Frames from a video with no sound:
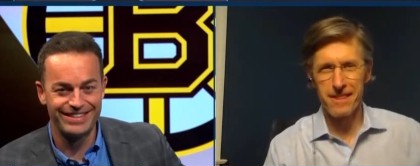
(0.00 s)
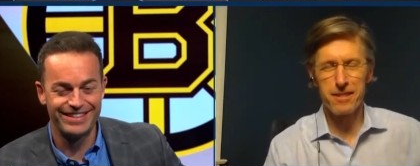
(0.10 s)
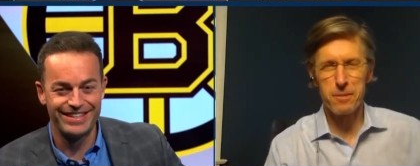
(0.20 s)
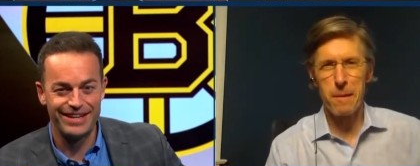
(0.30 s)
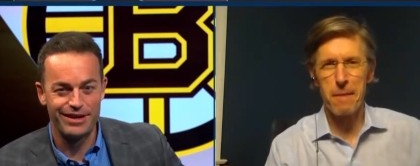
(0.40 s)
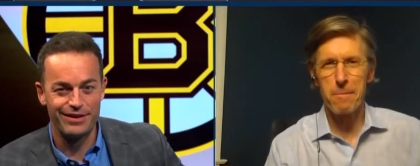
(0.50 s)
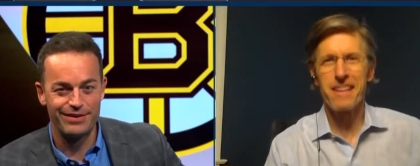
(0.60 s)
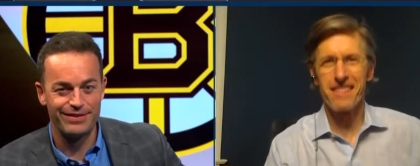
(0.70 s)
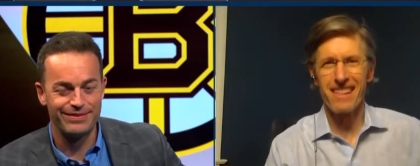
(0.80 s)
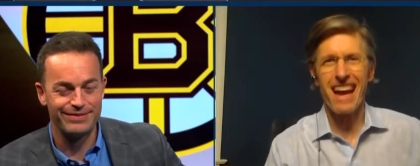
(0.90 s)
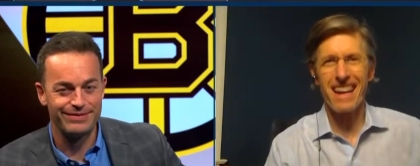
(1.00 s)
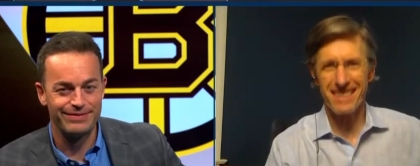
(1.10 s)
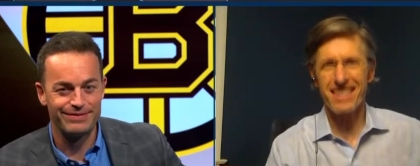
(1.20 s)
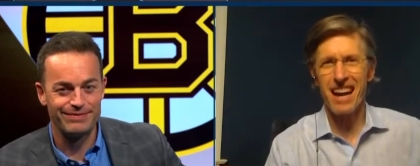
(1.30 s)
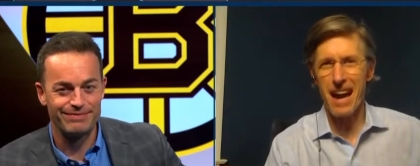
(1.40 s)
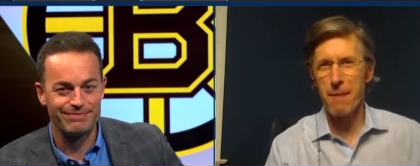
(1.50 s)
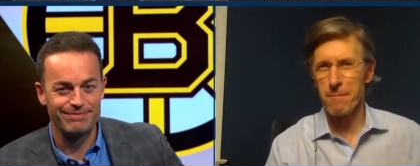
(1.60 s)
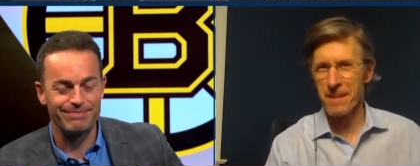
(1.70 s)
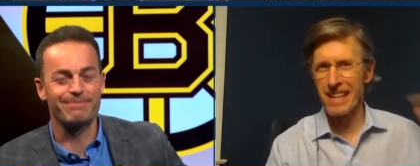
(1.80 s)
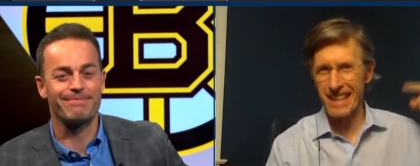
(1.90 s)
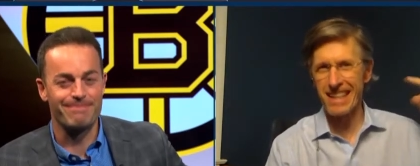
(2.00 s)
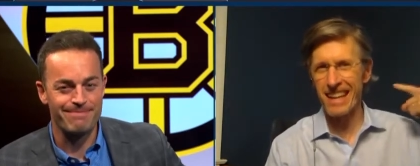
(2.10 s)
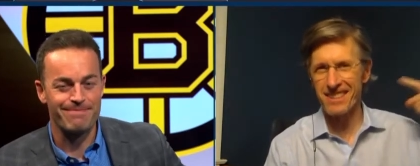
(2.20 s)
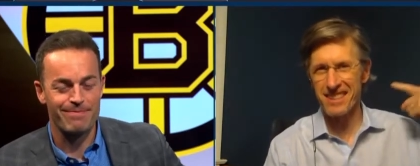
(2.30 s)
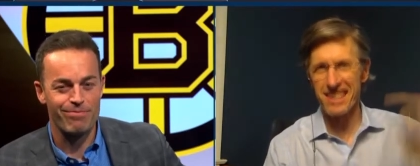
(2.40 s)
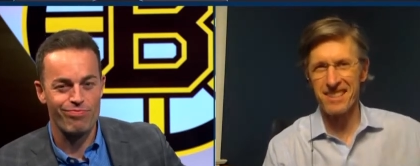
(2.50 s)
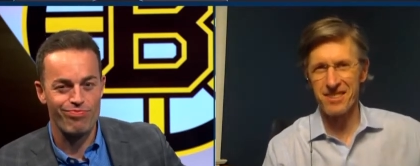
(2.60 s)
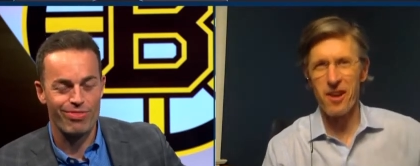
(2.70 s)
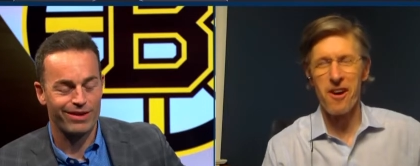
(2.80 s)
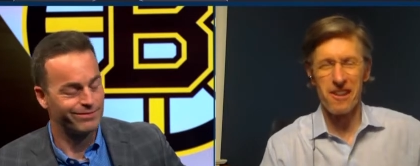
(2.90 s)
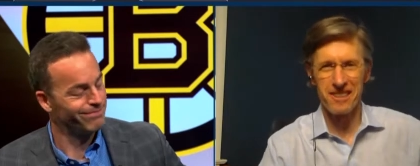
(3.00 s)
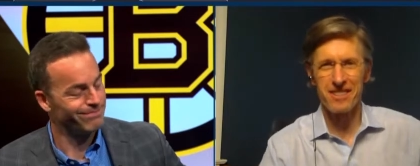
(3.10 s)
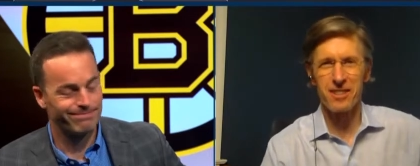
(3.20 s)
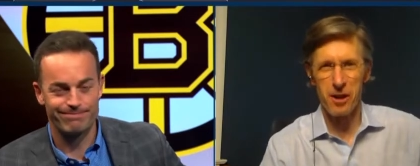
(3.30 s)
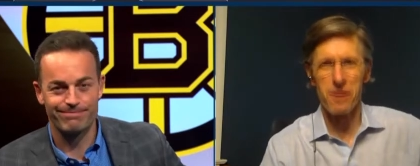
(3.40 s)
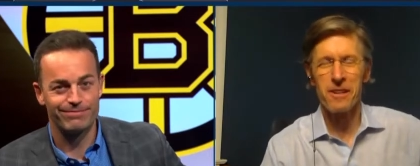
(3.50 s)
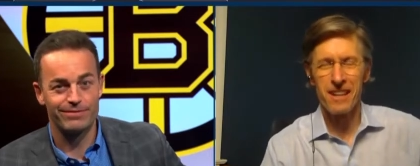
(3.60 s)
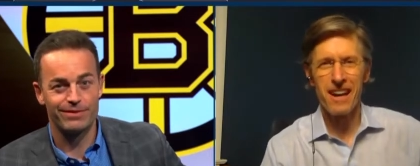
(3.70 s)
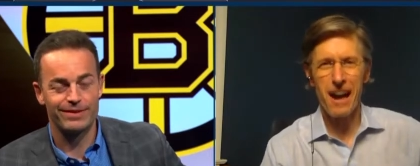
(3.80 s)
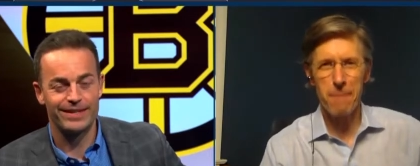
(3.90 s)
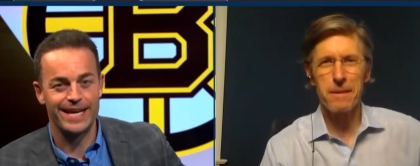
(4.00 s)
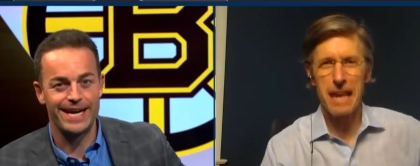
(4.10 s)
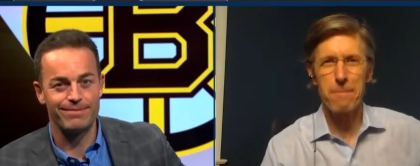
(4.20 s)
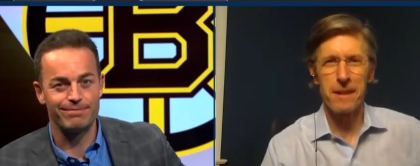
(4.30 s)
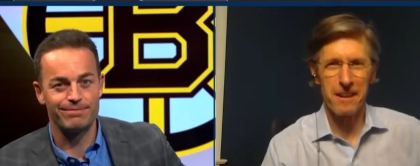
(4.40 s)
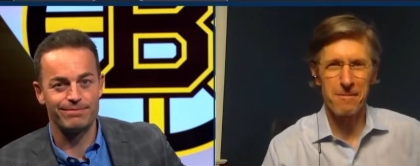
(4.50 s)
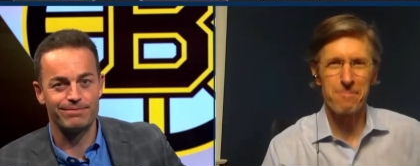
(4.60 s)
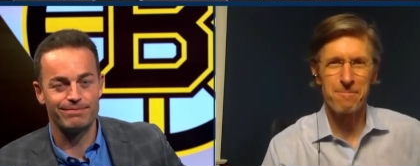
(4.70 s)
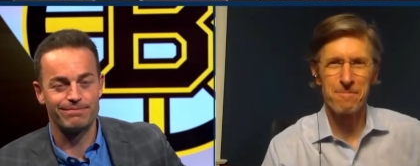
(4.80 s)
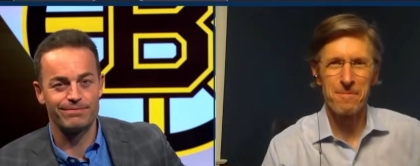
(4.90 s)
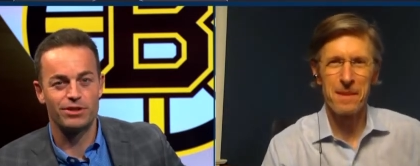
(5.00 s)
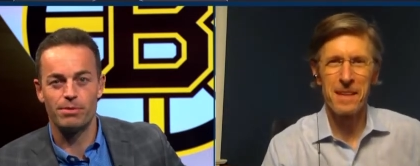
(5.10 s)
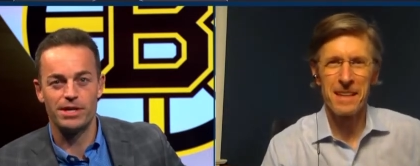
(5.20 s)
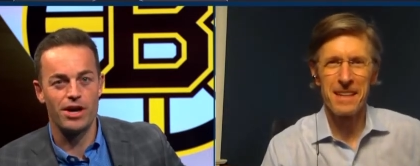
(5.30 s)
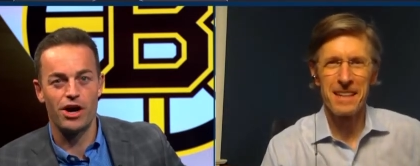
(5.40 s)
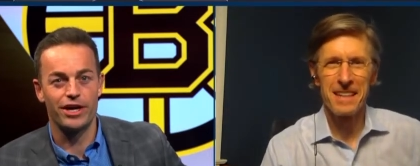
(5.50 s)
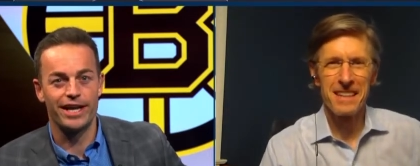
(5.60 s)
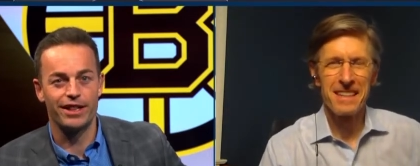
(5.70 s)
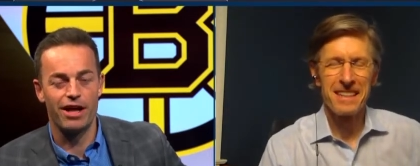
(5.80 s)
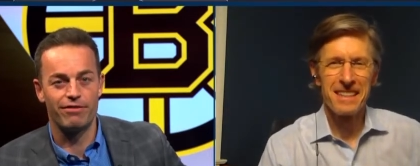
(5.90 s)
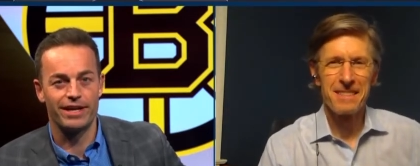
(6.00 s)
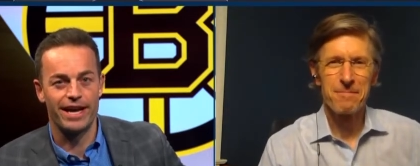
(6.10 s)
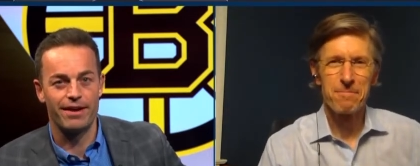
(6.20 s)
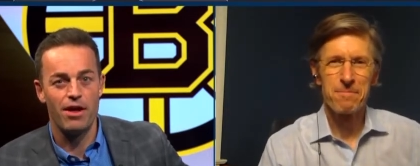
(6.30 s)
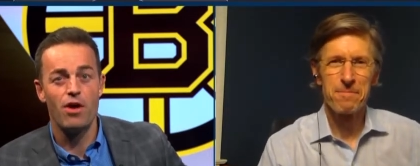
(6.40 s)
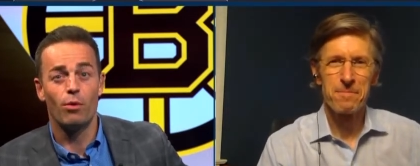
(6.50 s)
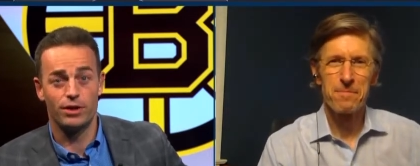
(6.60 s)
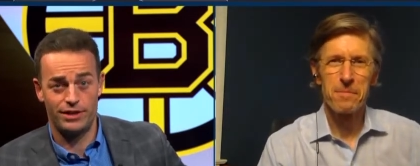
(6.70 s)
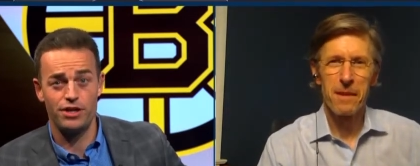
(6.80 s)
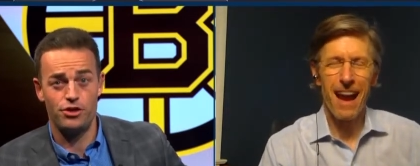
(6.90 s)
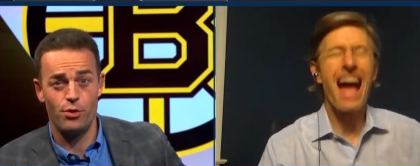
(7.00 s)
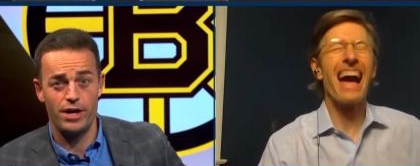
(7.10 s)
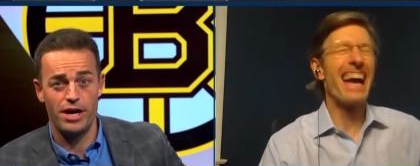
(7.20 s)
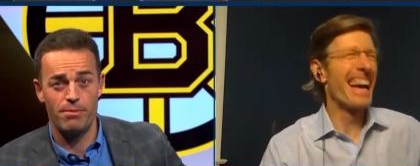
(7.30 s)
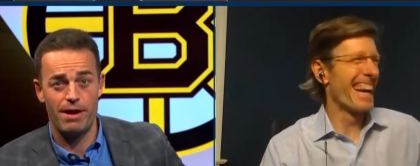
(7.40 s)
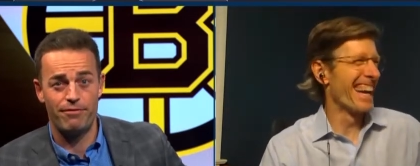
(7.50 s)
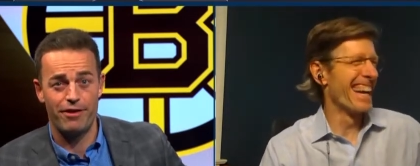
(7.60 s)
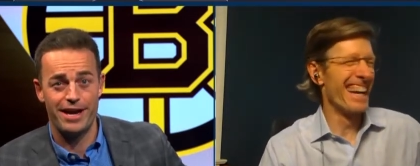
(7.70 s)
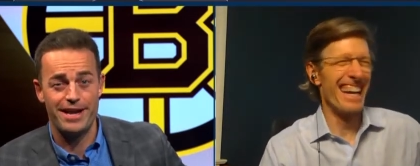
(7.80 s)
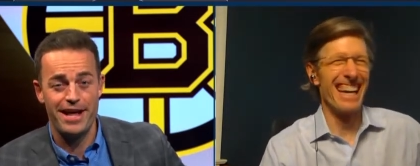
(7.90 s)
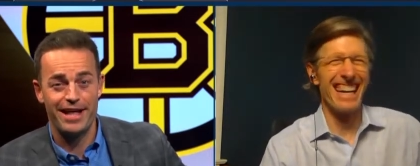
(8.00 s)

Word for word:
Speaker 1: this may be the last time mm. it gets this long. So I'm yeah. keeping it
Speaker 2: to be young and in love again. Well, since you are here, my friend,